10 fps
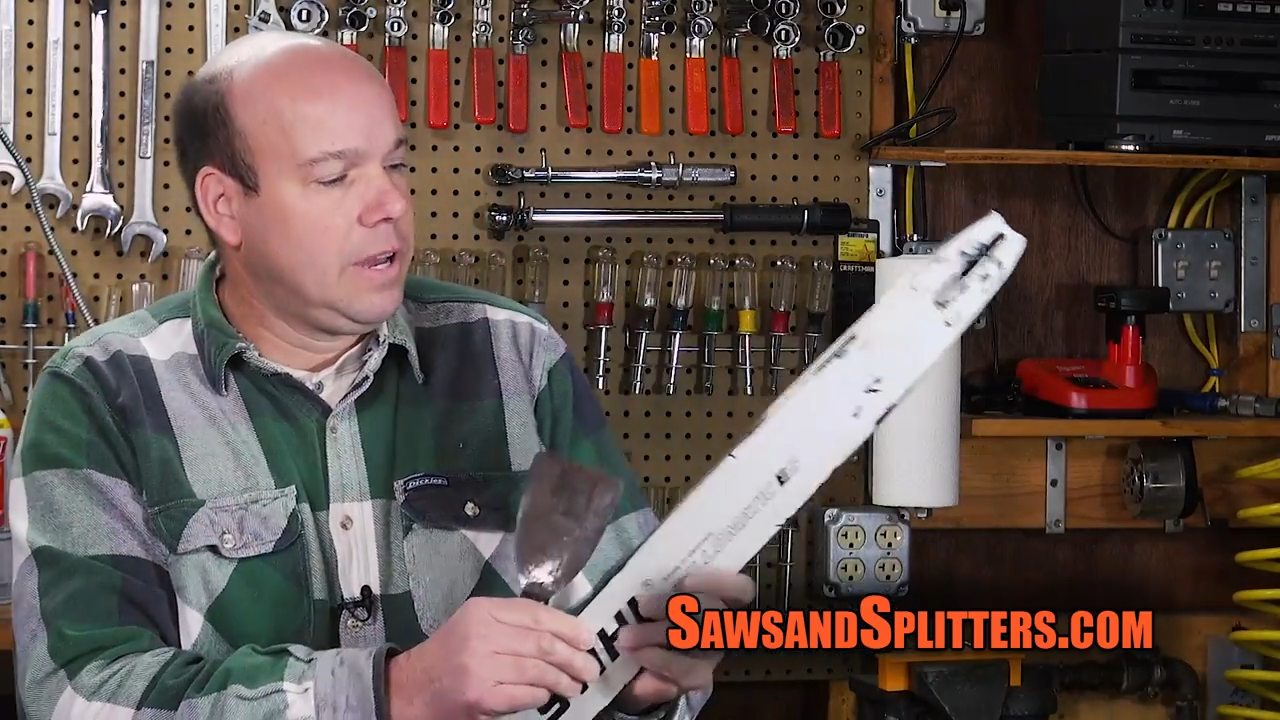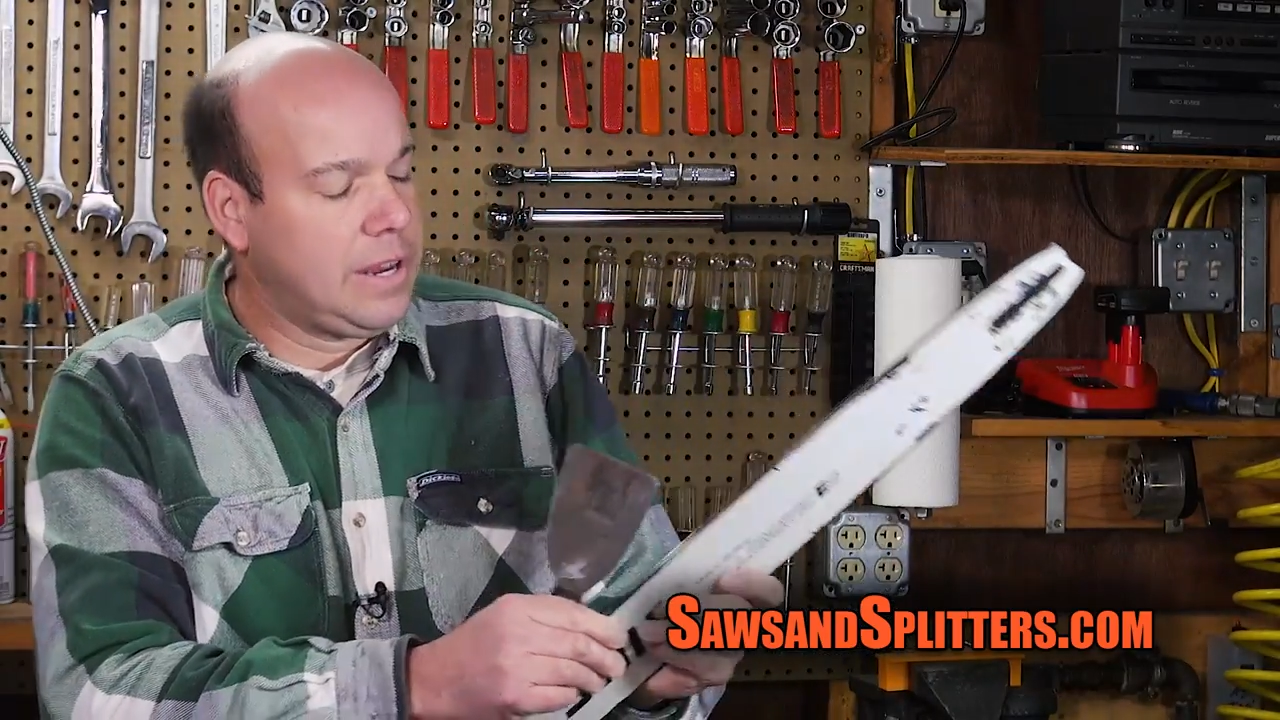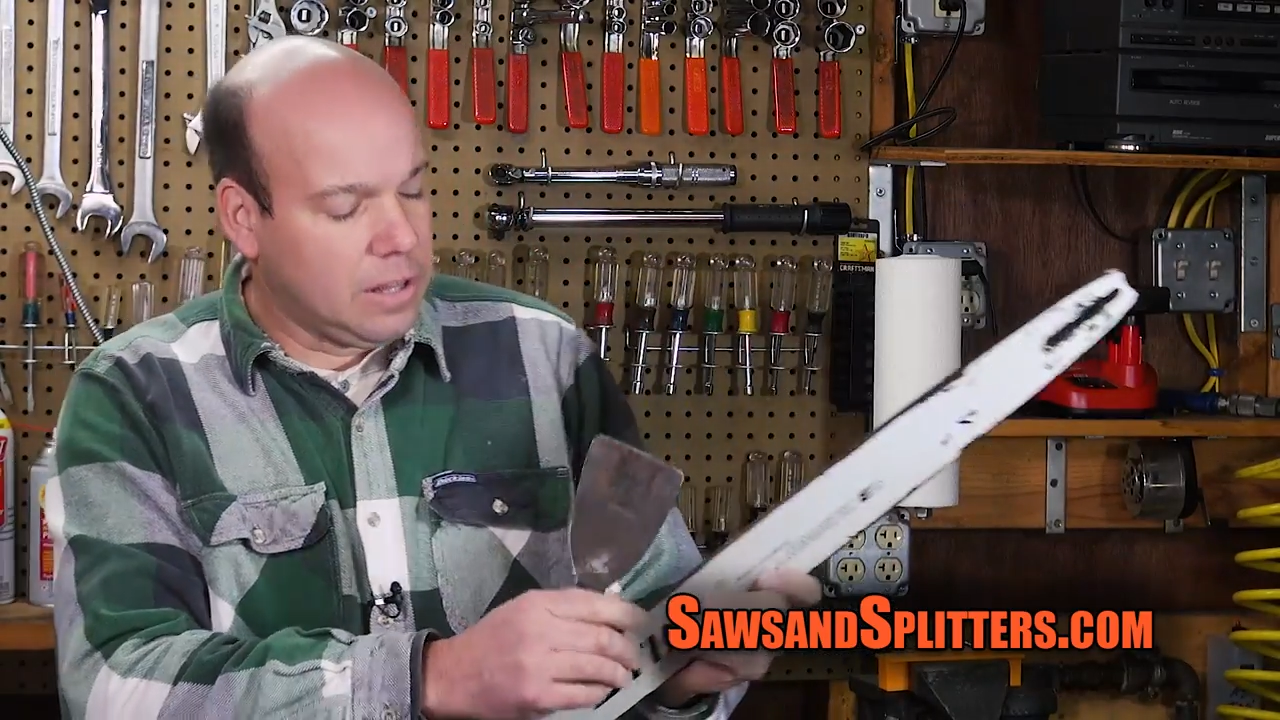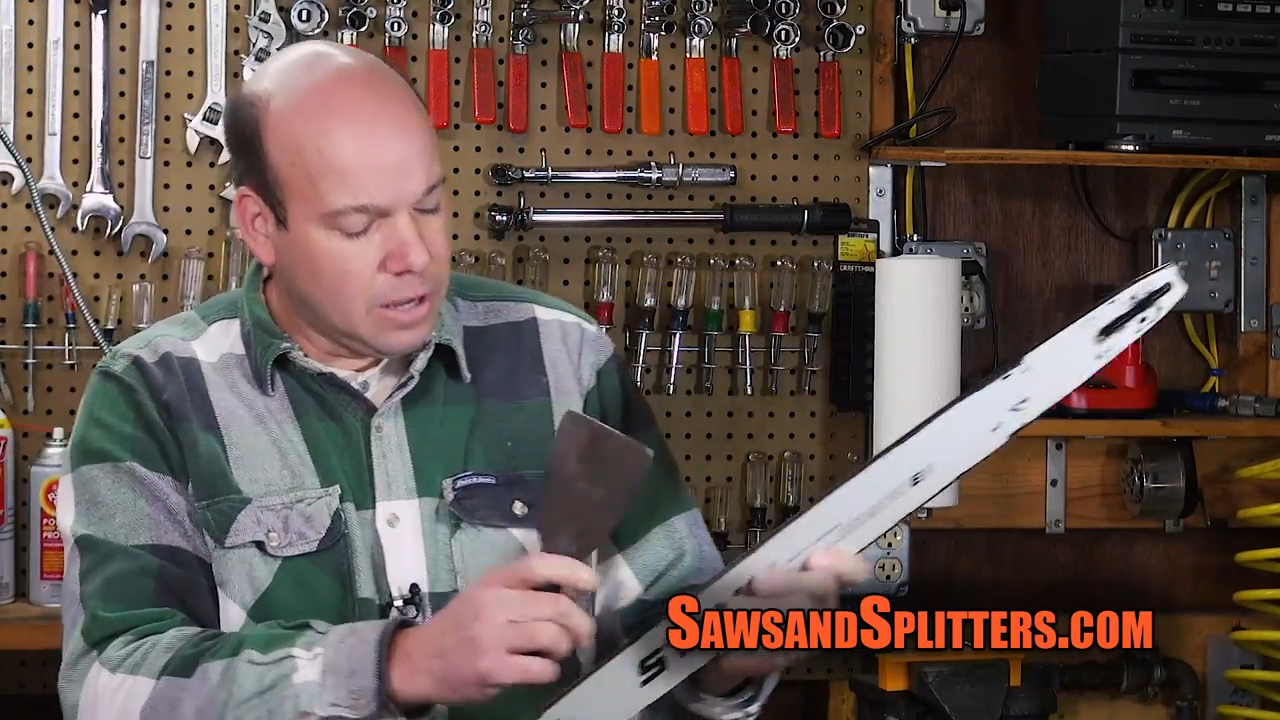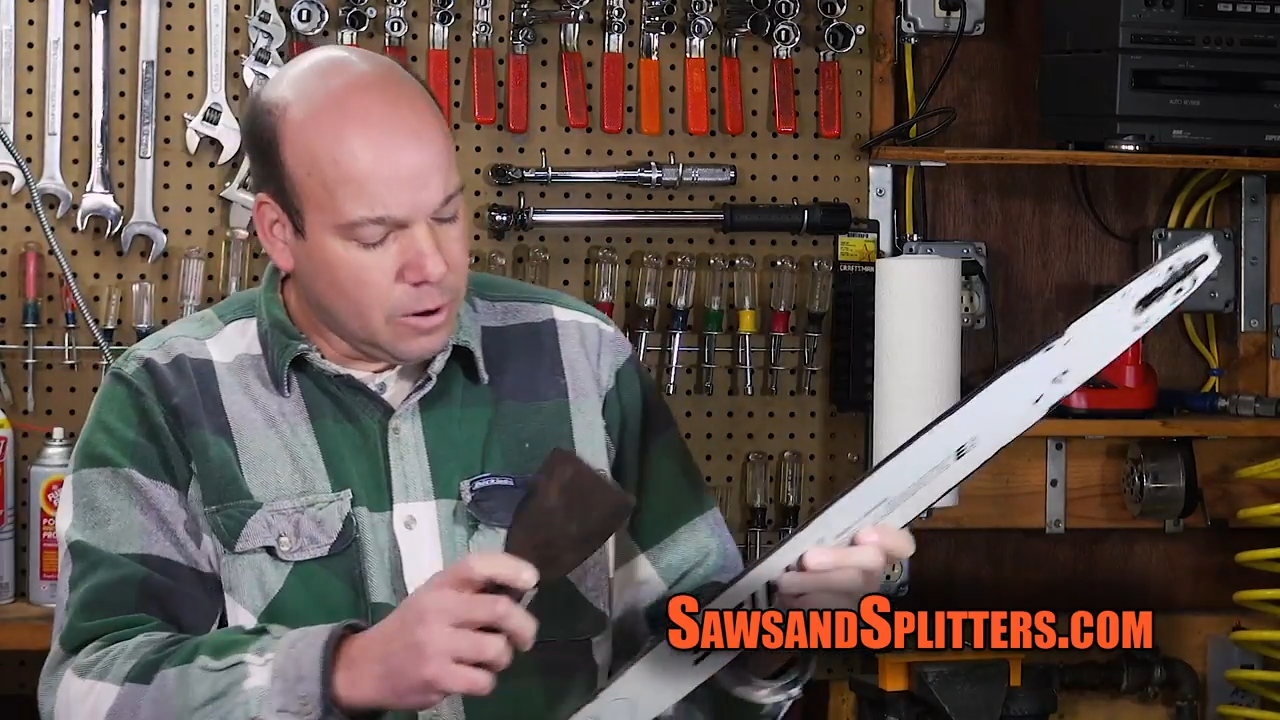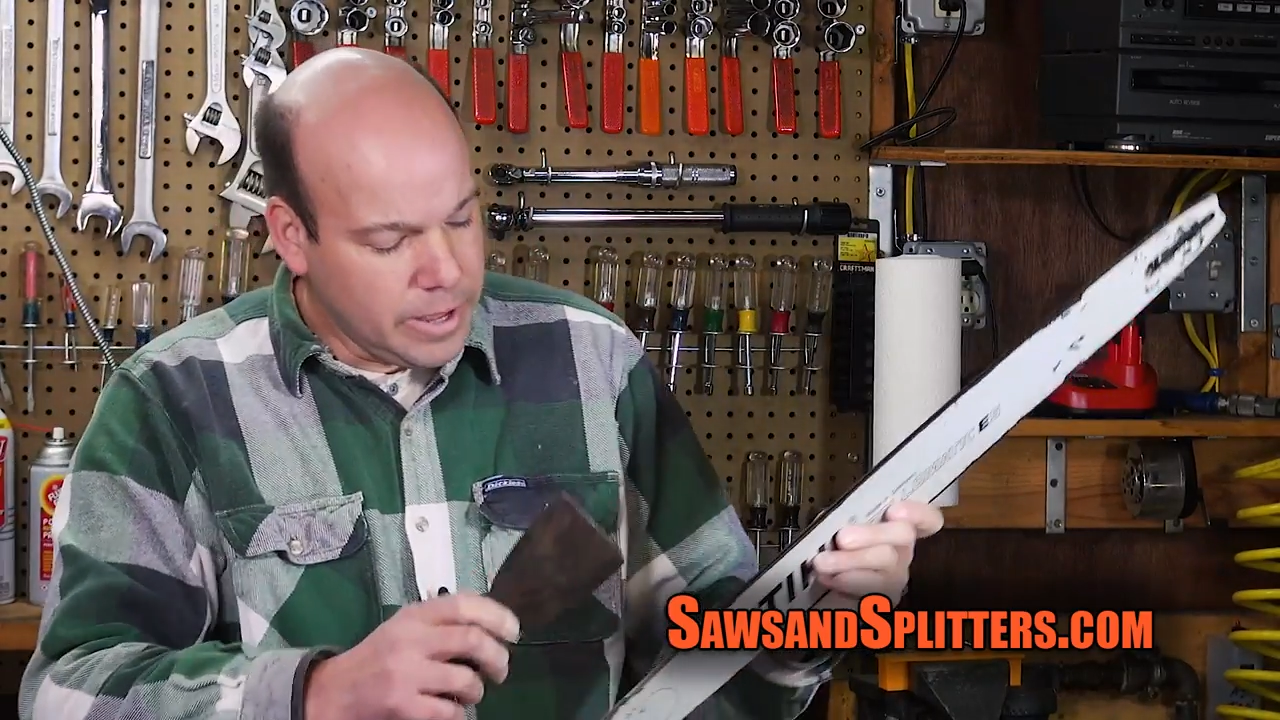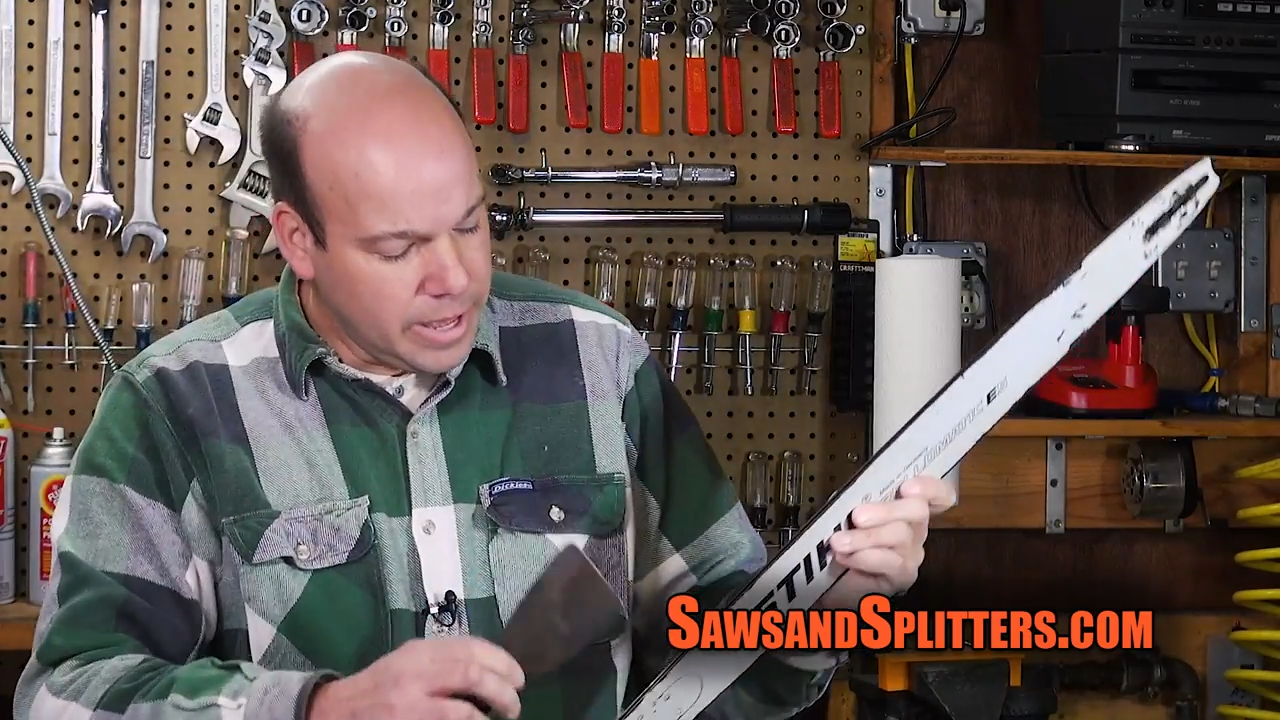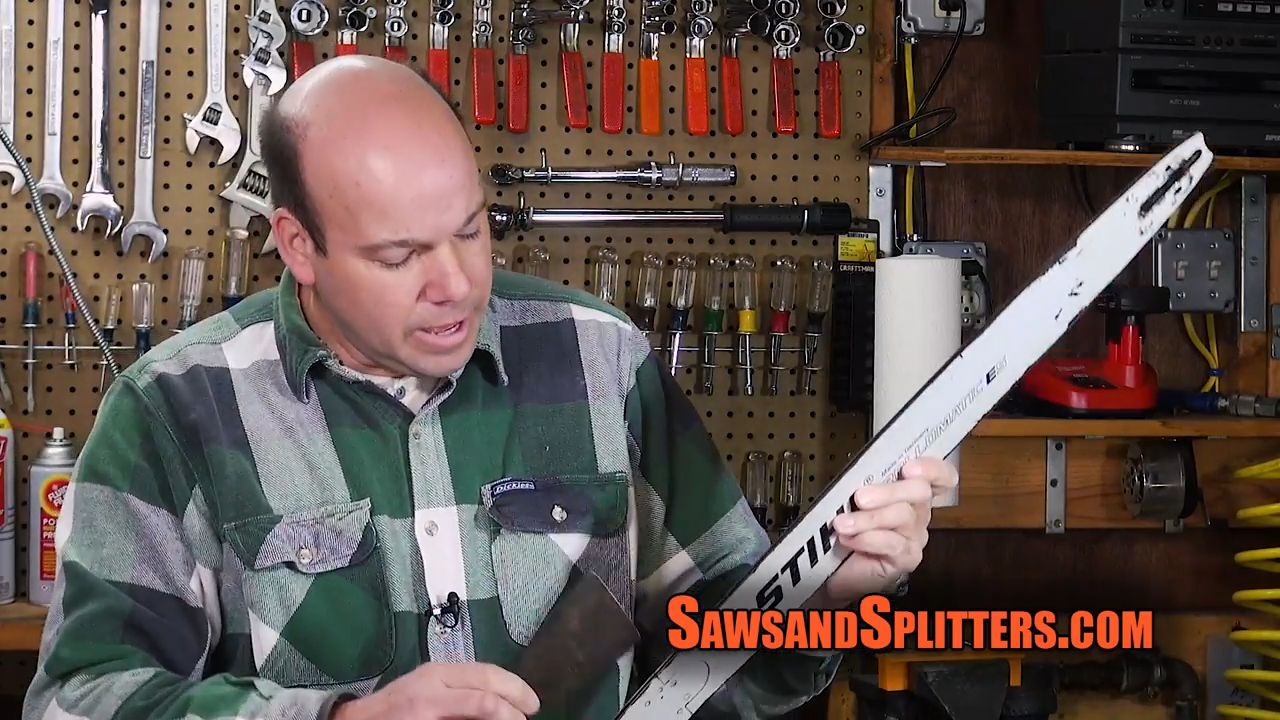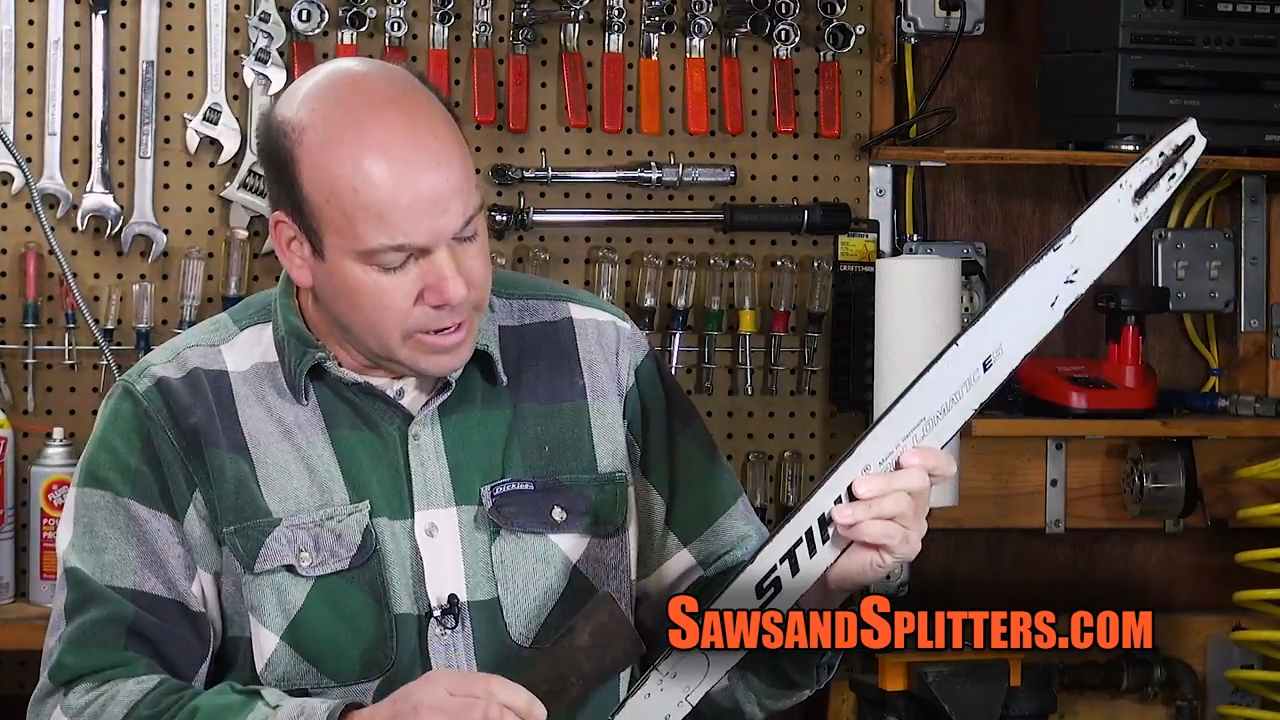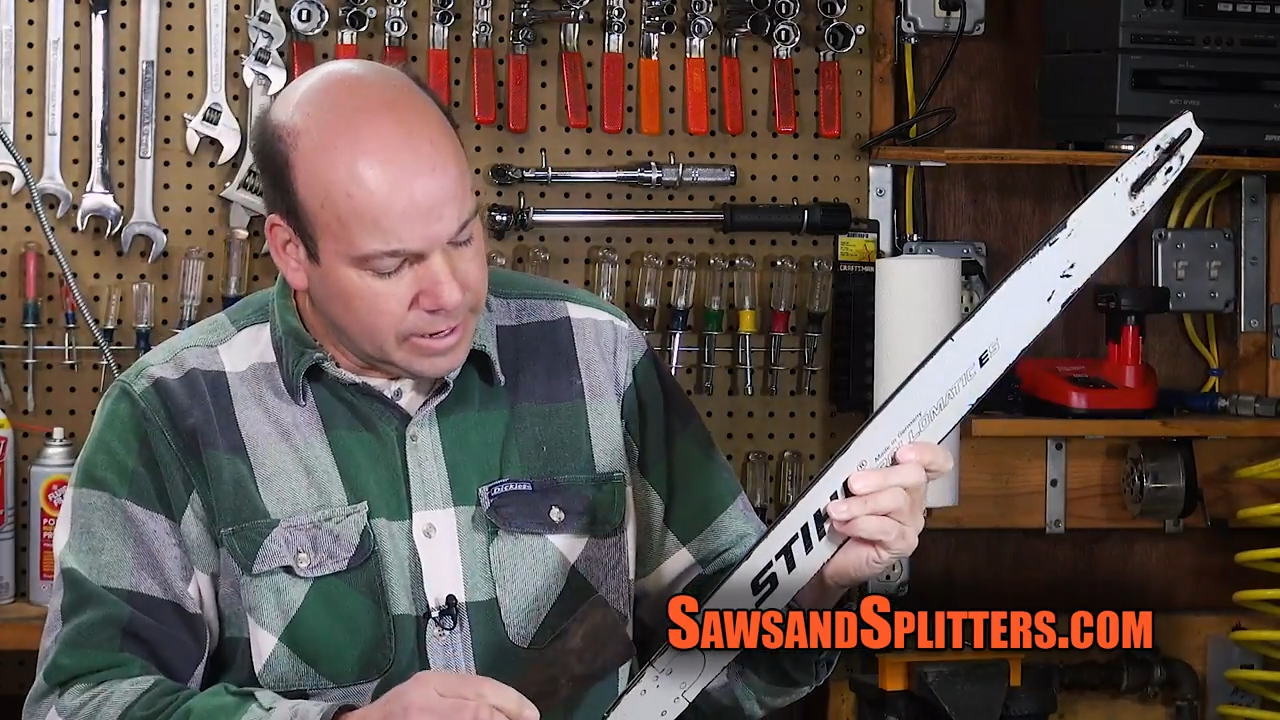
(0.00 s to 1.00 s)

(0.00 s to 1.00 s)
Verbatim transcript: and I'll go ahead